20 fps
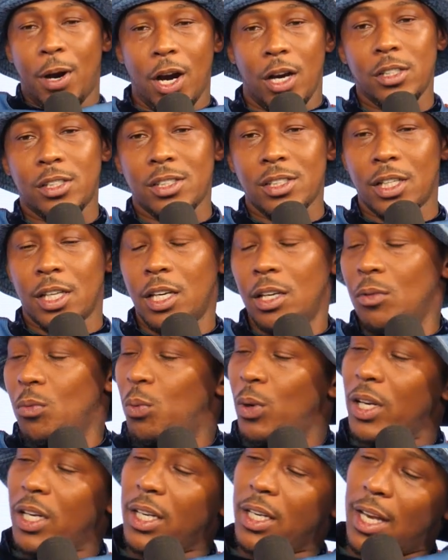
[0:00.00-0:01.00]
personally
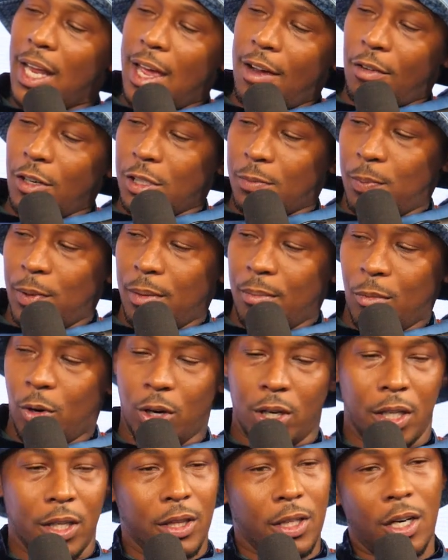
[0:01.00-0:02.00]
would never spend
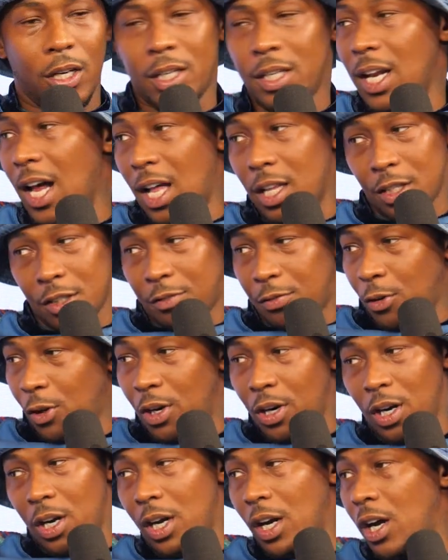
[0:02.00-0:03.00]
more than $30
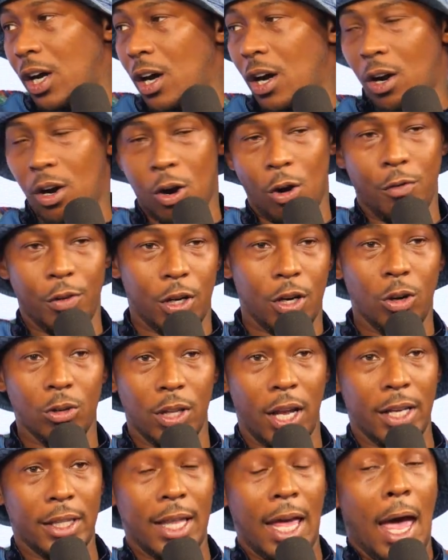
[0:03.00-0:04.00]
for an overcoat
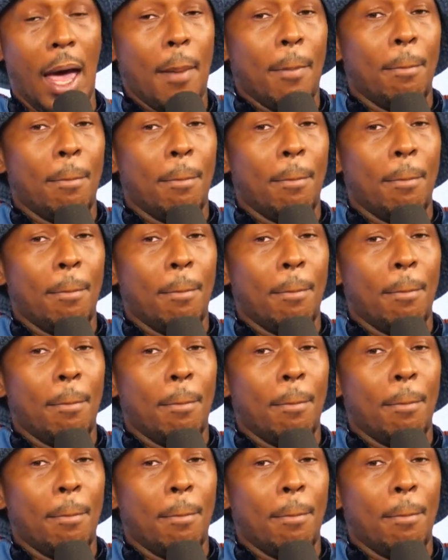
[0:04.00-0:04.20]
like that.